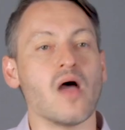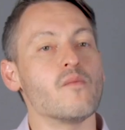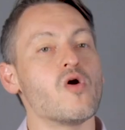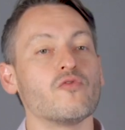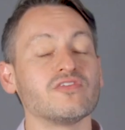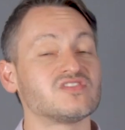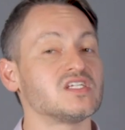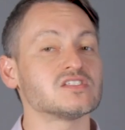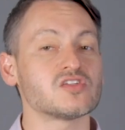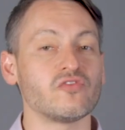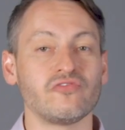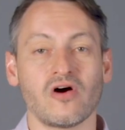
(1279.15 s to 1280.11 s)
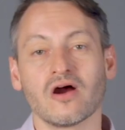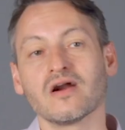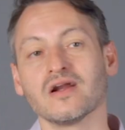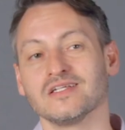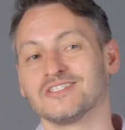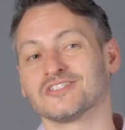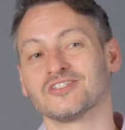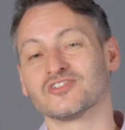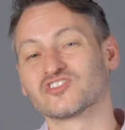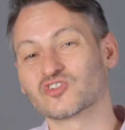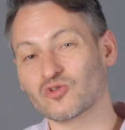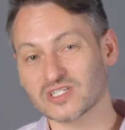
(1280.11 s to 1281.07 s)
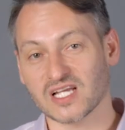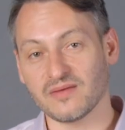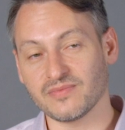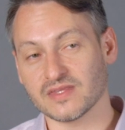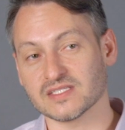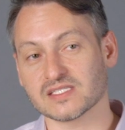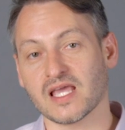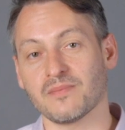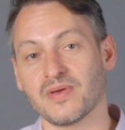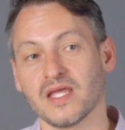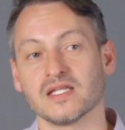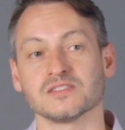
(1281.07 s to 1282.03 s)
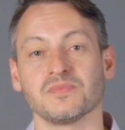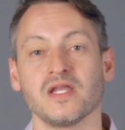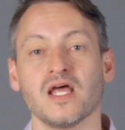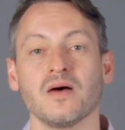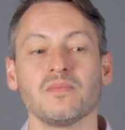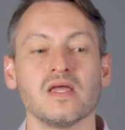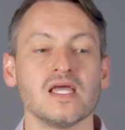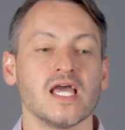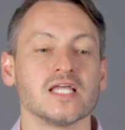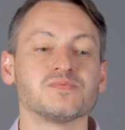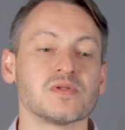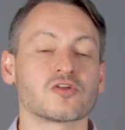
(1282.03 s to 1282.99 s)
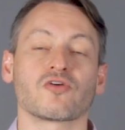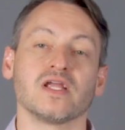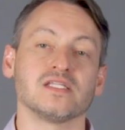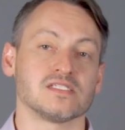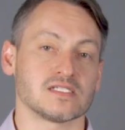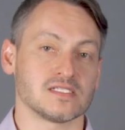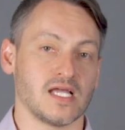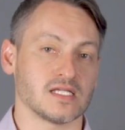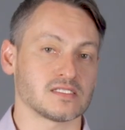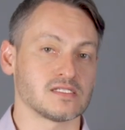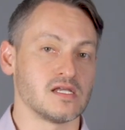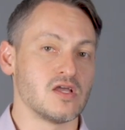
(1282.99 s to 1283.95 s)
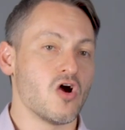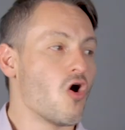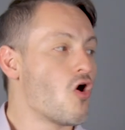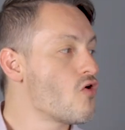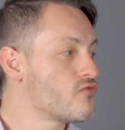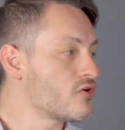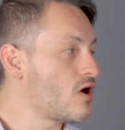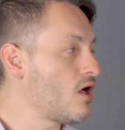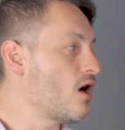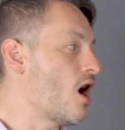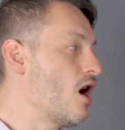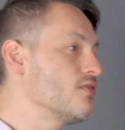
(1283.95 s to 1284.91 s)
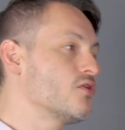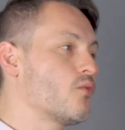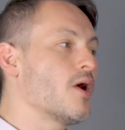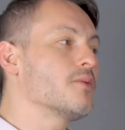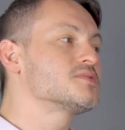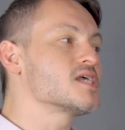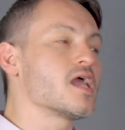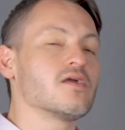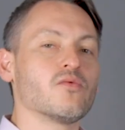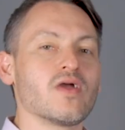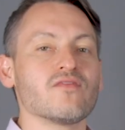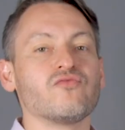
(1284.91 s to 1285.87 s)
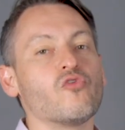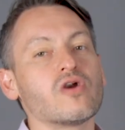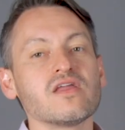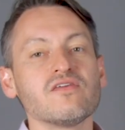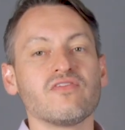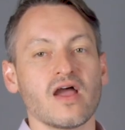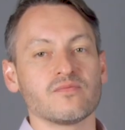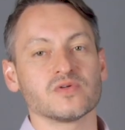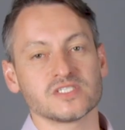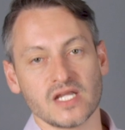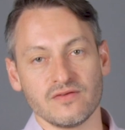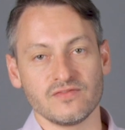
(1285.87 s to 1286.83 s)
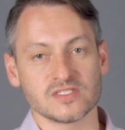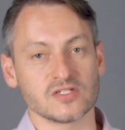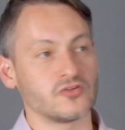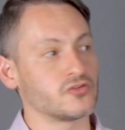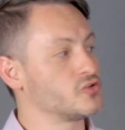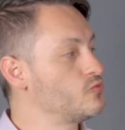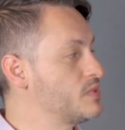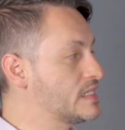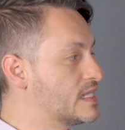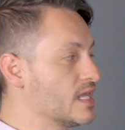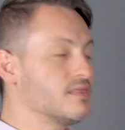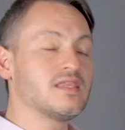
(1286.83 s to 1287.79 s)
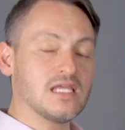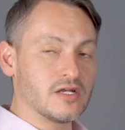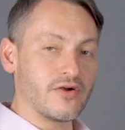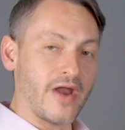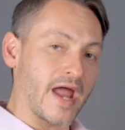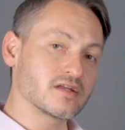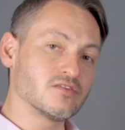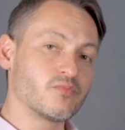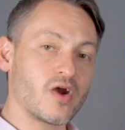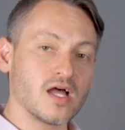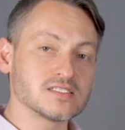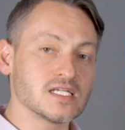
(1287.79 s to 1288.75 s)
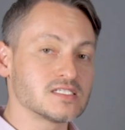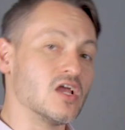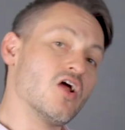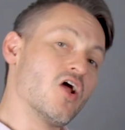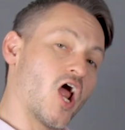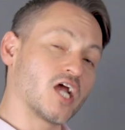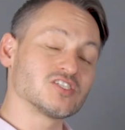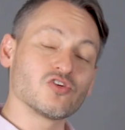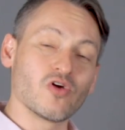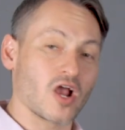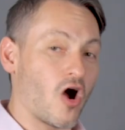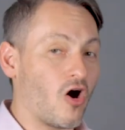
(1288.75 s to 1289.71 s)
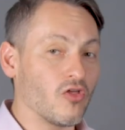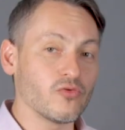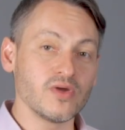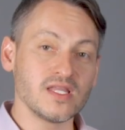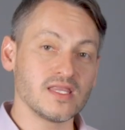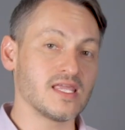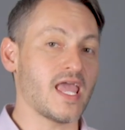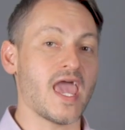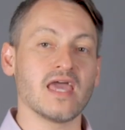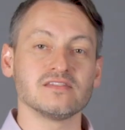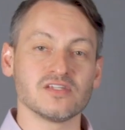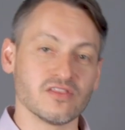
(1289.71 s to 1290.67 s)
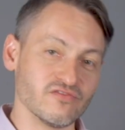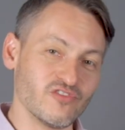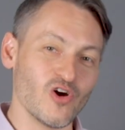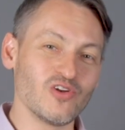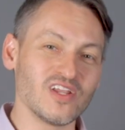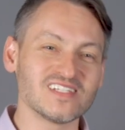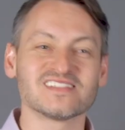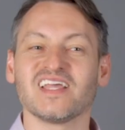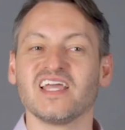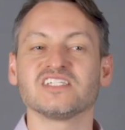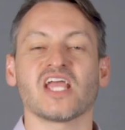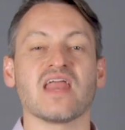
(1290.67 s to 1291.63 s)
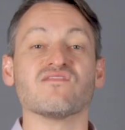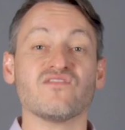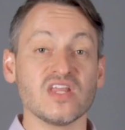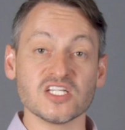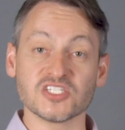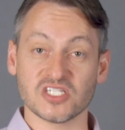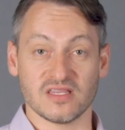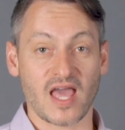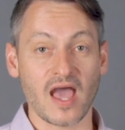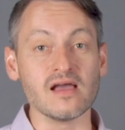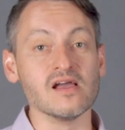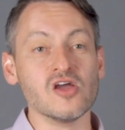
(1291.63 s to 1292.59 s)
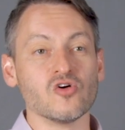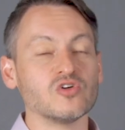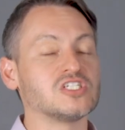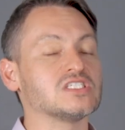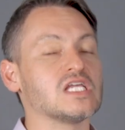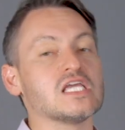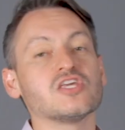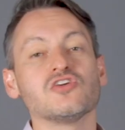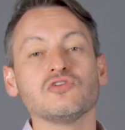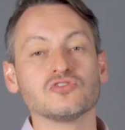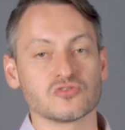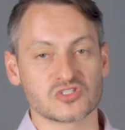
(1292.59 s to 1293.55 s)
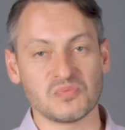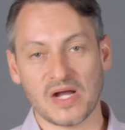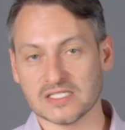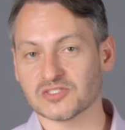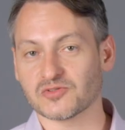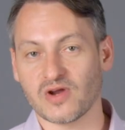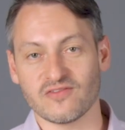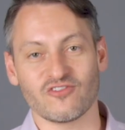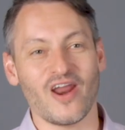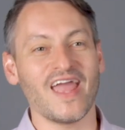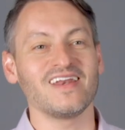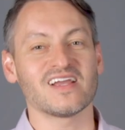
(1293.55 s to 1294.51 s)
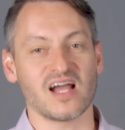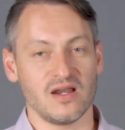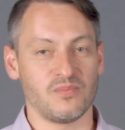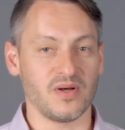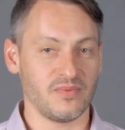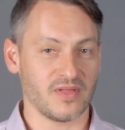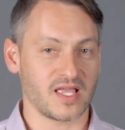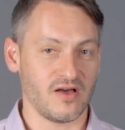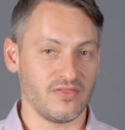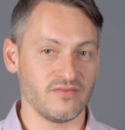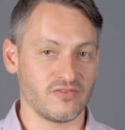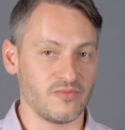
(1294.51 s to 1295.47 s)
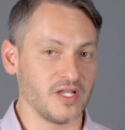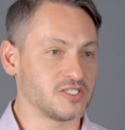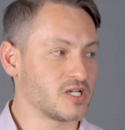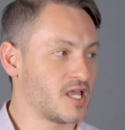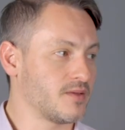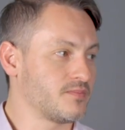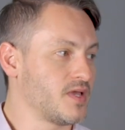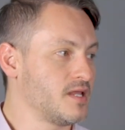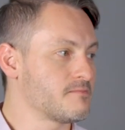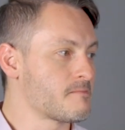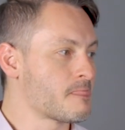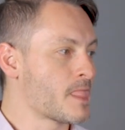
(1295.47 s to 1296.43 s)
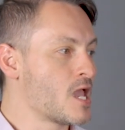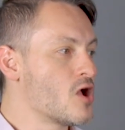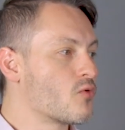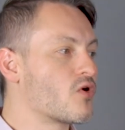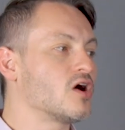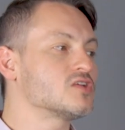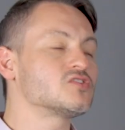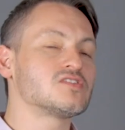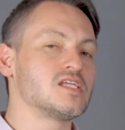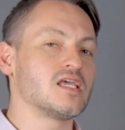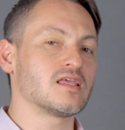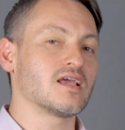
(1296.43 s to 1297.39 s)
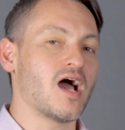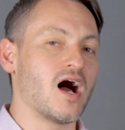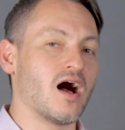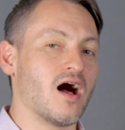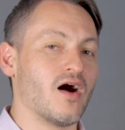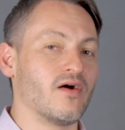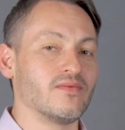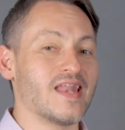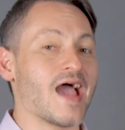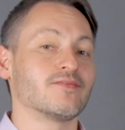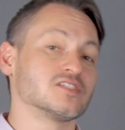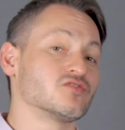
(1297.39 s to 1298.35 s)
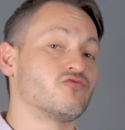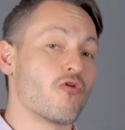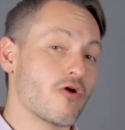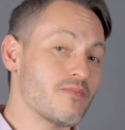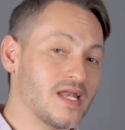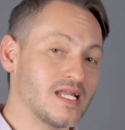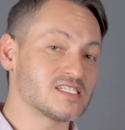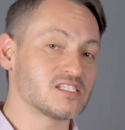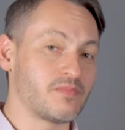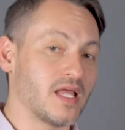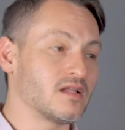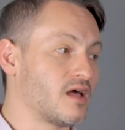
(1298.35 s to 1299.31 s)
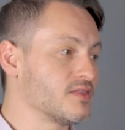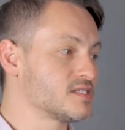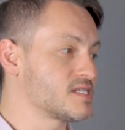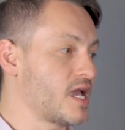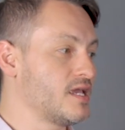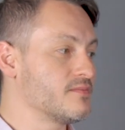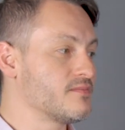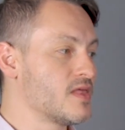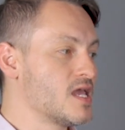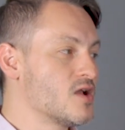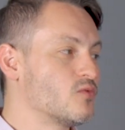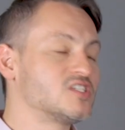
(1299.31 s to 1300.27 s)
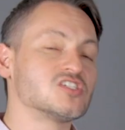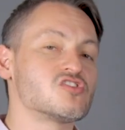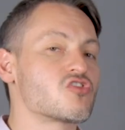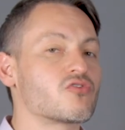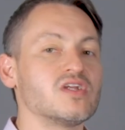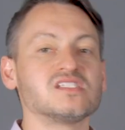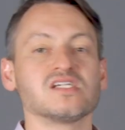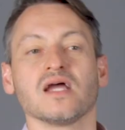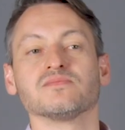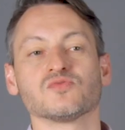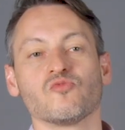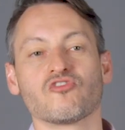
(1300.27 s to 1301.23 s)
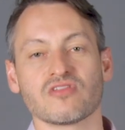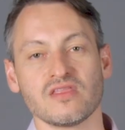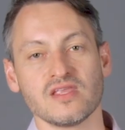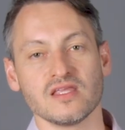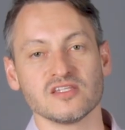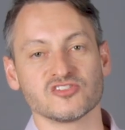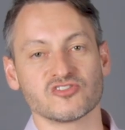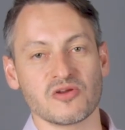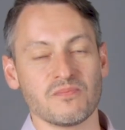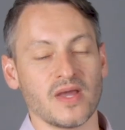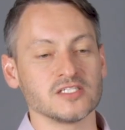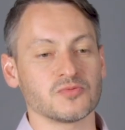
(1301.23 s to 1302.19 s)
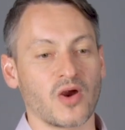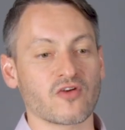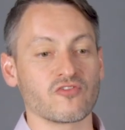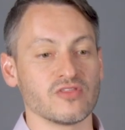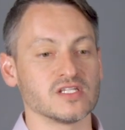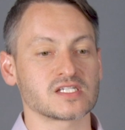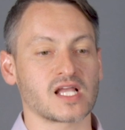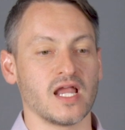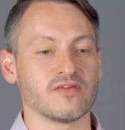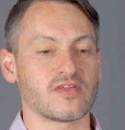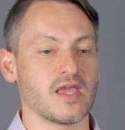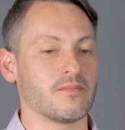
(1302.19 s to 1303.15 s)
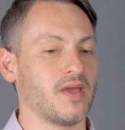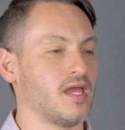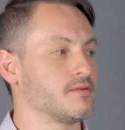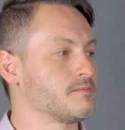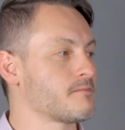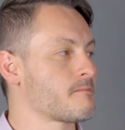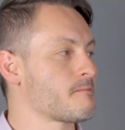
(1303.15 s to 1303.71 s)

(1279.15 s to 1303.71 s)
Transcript: And what we've seen so far in just this short time that this campaign has been up has been great success. Overall, on the website, we have 45% of visitors who begin the interactive process, actually going all the way to the end to the voting stage and finishing that, which is a huge response rate for any kind of public health information campaign. We're also seeing an average of 4 minutes spent on the site, which is 3 times more than the industry benchmark for this kind of campaign.